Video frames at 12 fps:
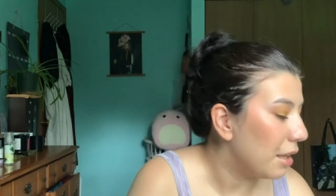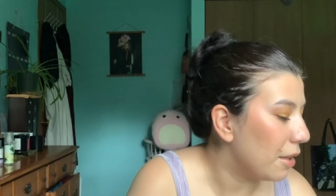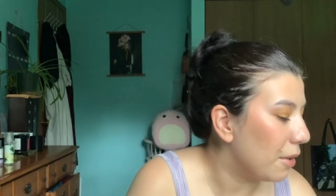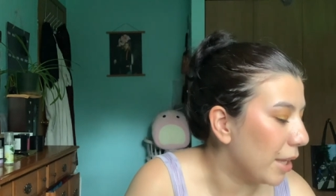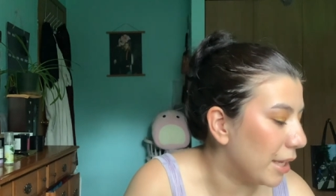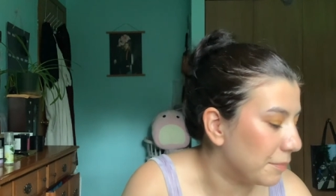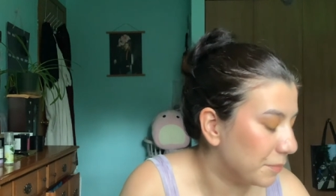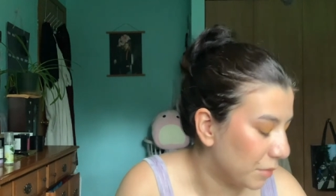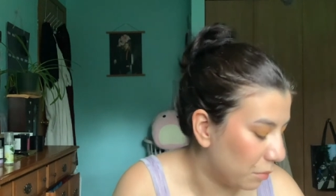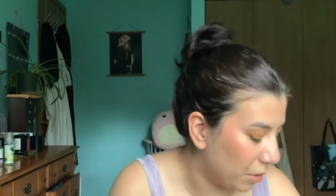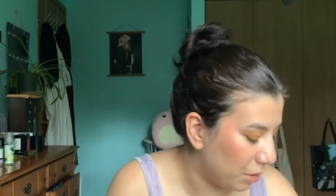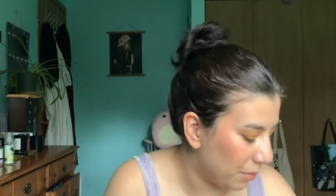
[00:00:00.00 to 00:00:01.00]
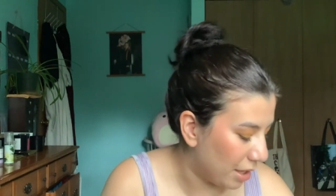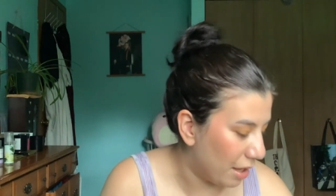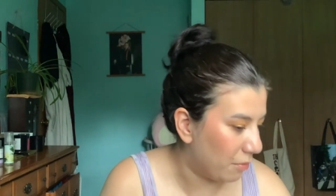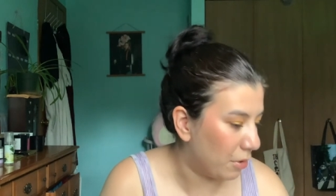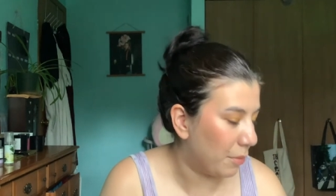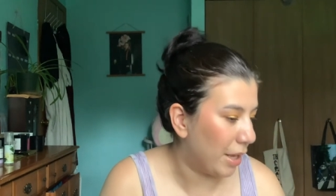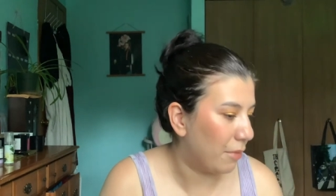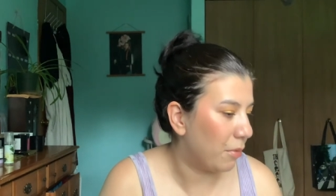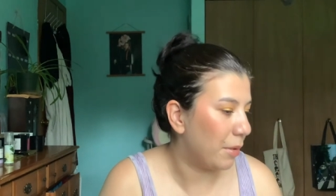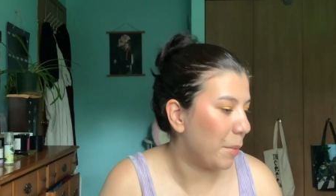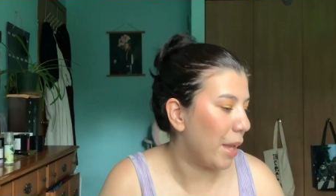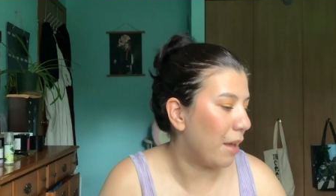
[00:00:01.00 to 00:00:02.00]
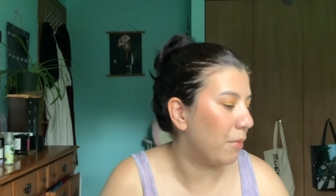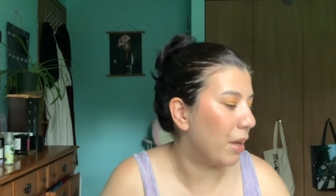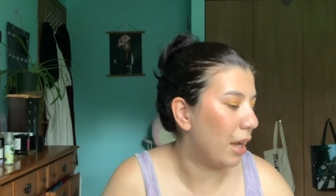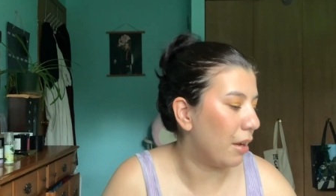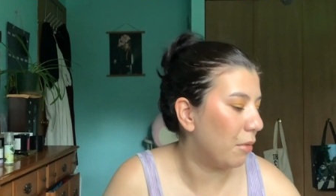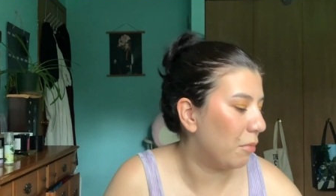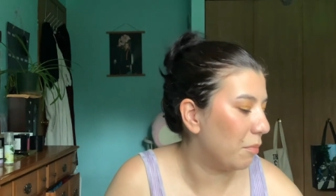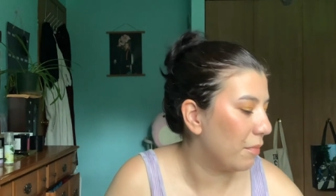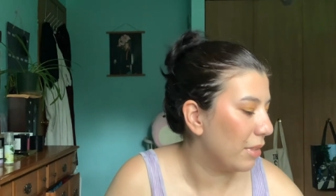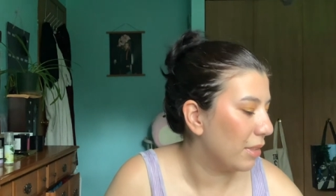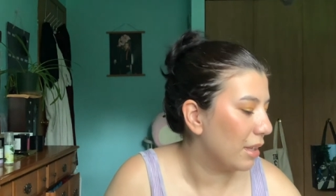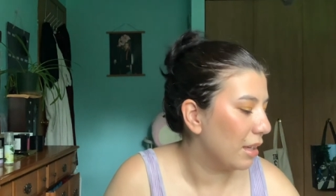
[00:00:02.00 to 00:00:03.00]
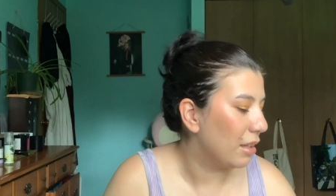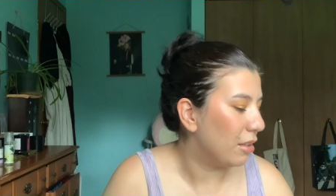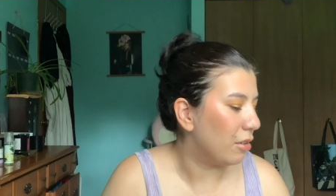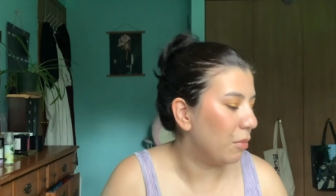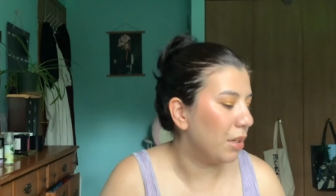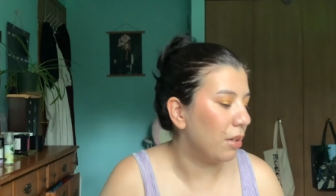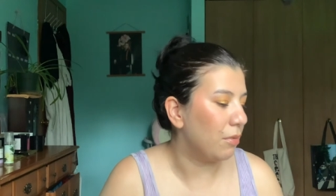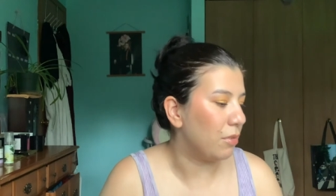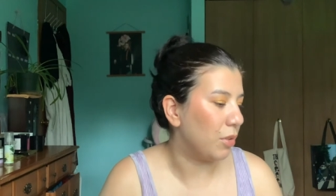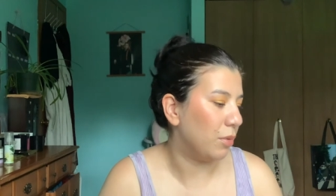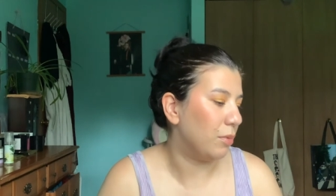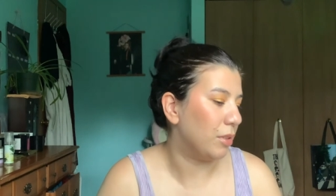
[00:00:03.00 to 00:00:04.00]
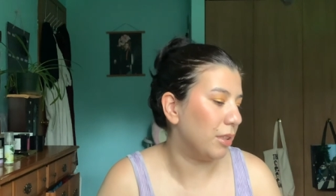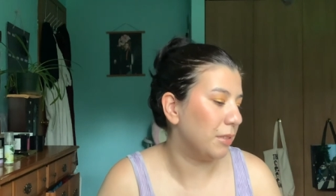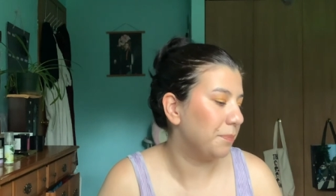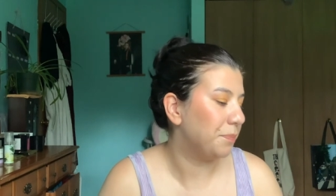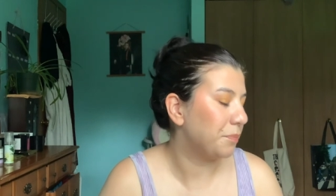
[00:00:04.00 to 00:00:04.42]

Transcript: Okay. What do we have? What do we have? What do we have? I don't want to go too long.